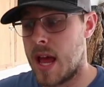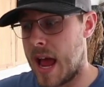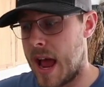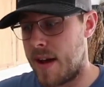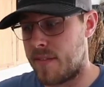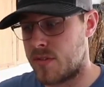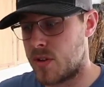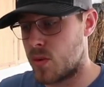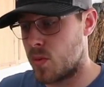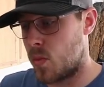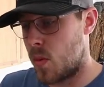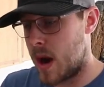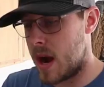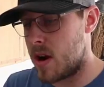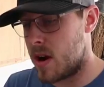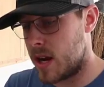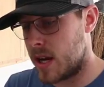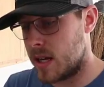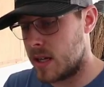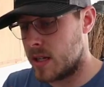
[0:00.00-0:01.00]
after
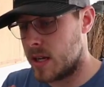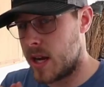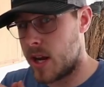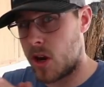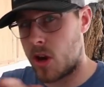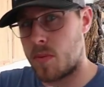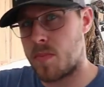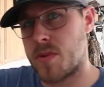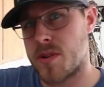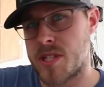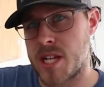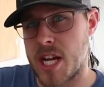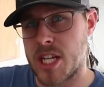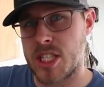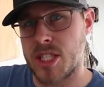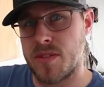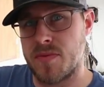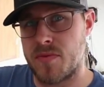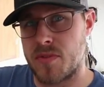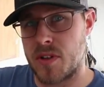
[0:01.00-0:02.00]
wearing hearing
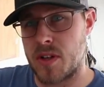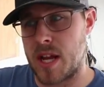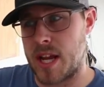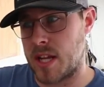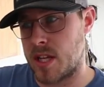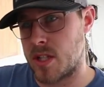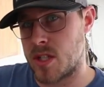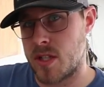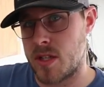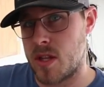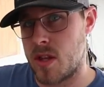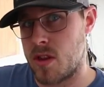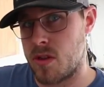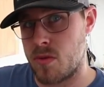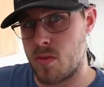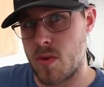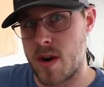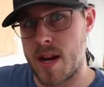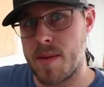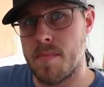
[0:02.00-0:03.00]
protection for like
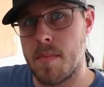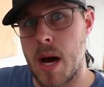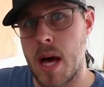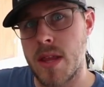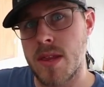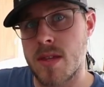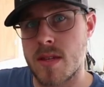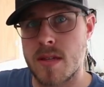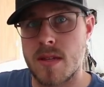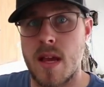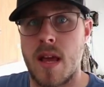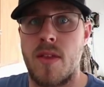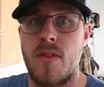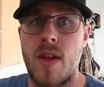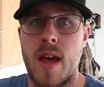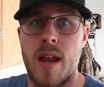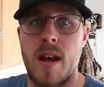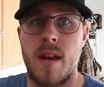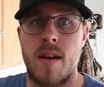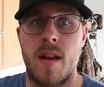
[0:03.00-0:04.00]
3 months
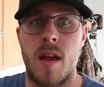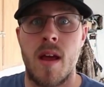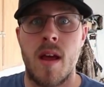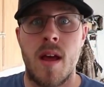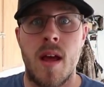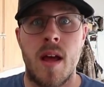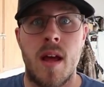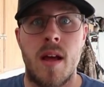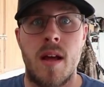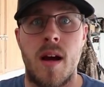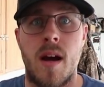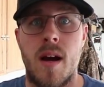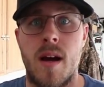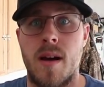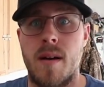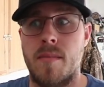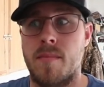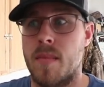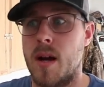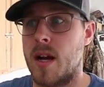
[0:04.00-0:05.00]
and then
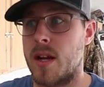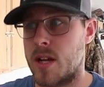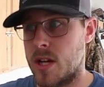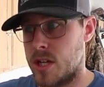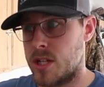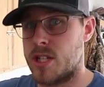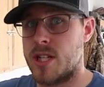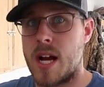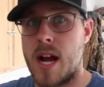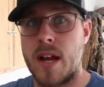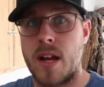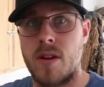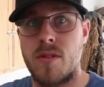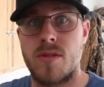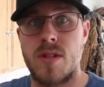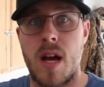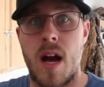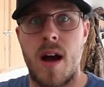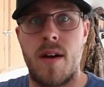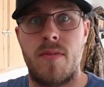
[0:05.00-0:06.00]
a gunshot
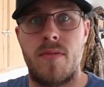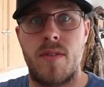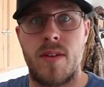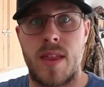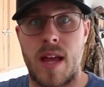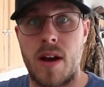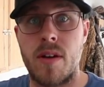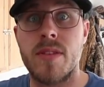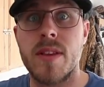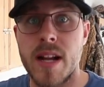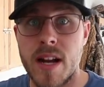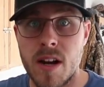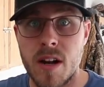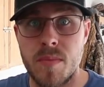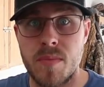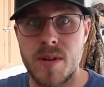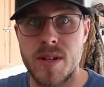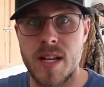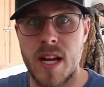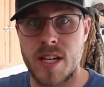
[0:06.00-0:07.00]
goes off without the
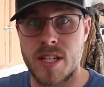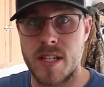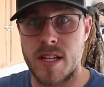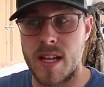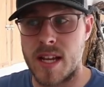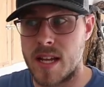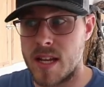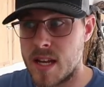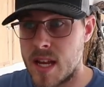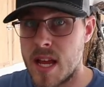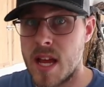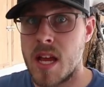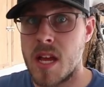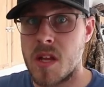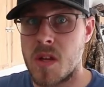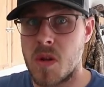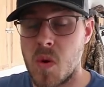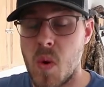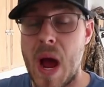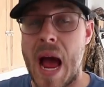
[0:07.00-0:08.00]
hearing protection in,
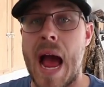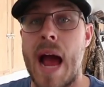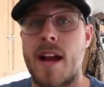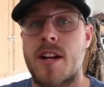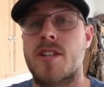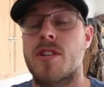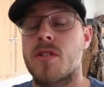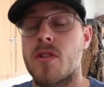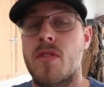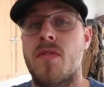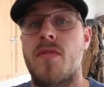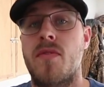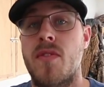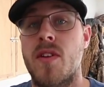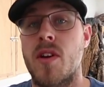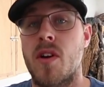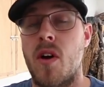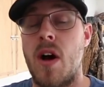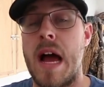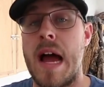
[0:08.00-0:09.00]
you actually
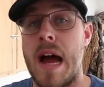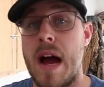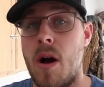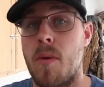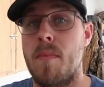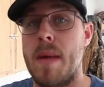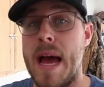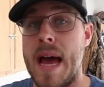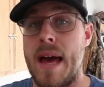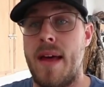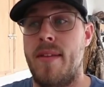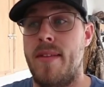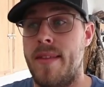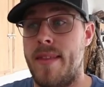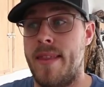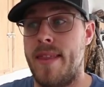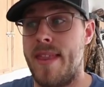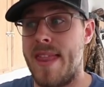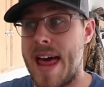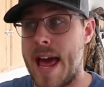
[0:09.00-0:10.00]
feel how bad
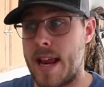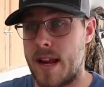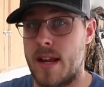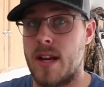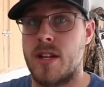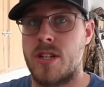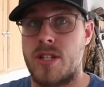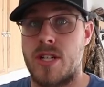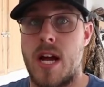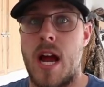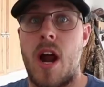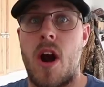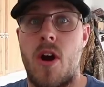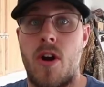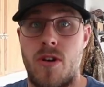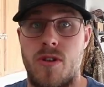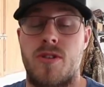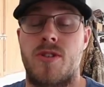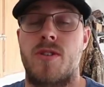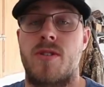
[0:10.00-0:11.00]
that gunshot
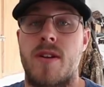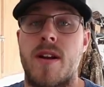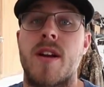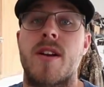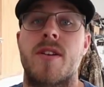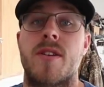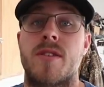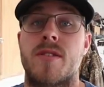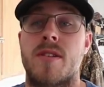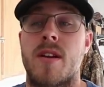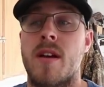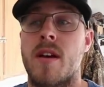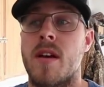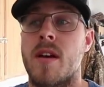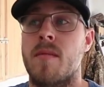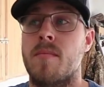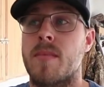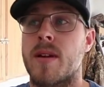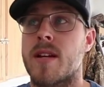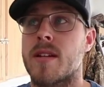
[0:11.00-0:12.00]
hurts your ears.
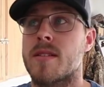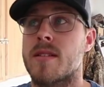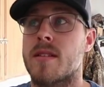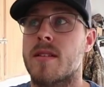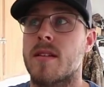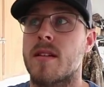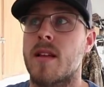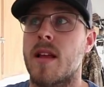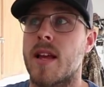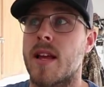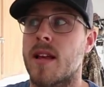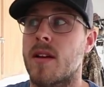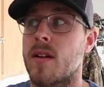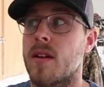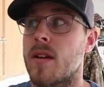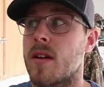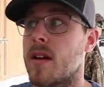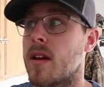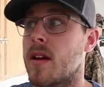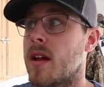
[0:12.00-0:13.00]
Because like,
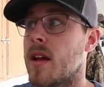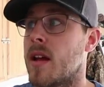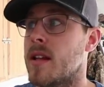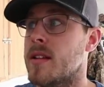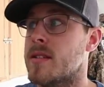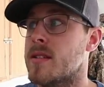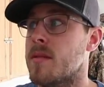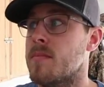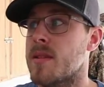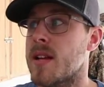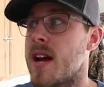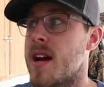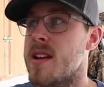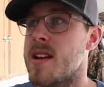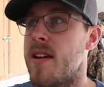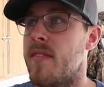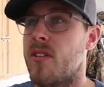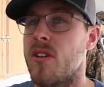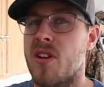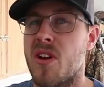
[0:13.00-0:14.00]
it's something I
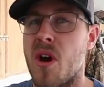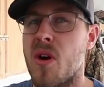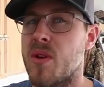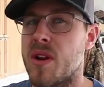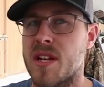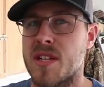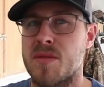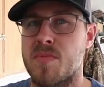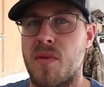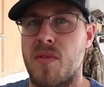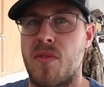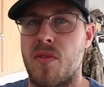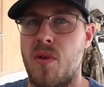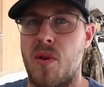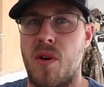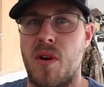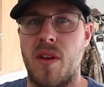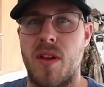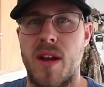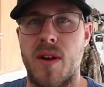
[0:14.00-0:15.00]
never noticed
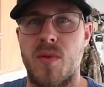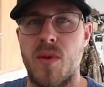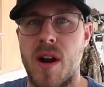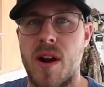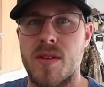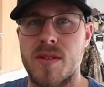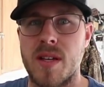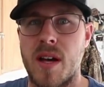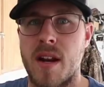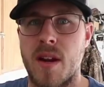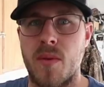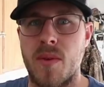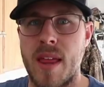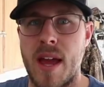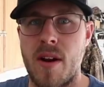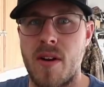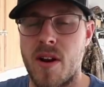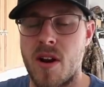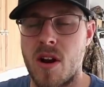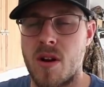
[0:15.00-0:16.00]
before. Like when I was hunting
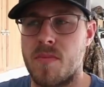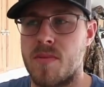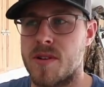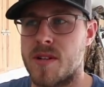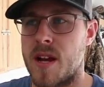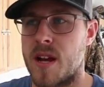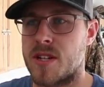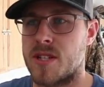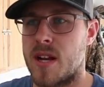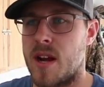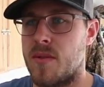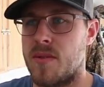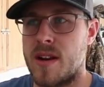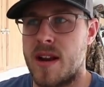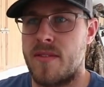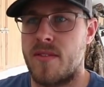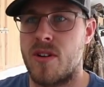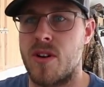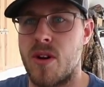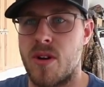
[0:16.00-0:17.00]
without hearing protection, I would
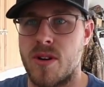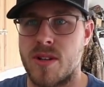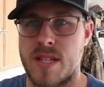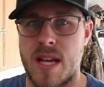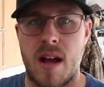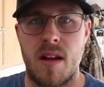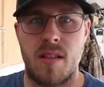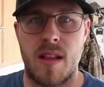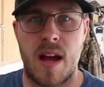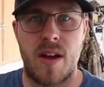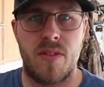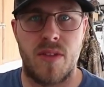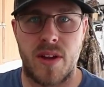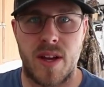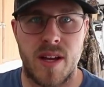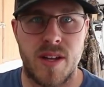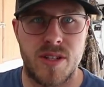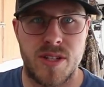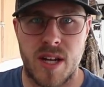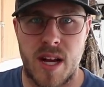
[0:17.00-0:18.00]
never notice how loud the
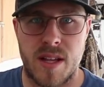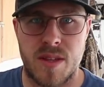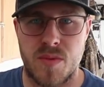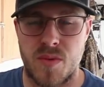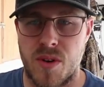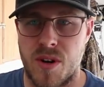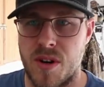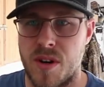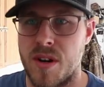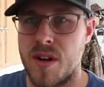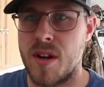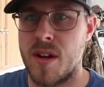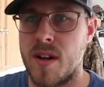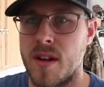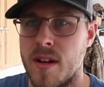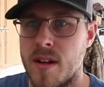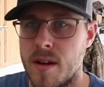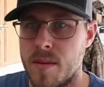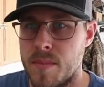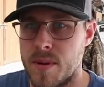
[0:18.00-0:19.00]
gunshots were.
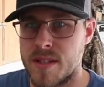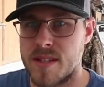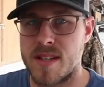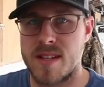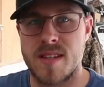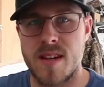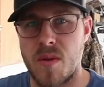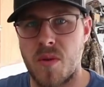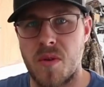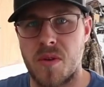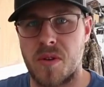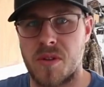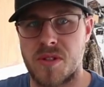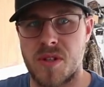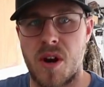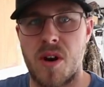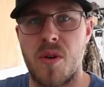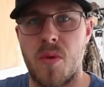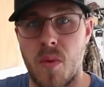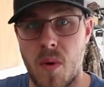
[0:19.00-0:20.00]
But since I
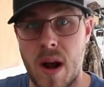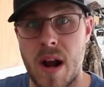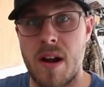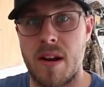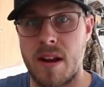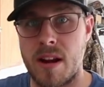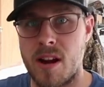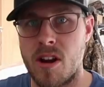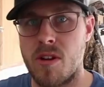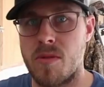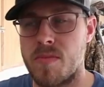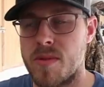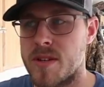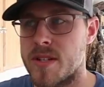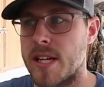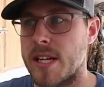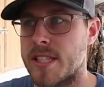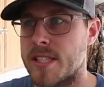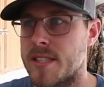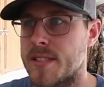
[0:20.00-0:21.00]
started wearing hearing
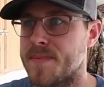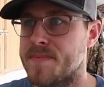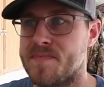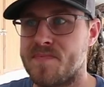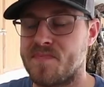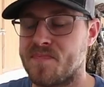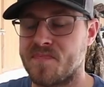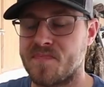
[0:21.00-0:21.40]
protection,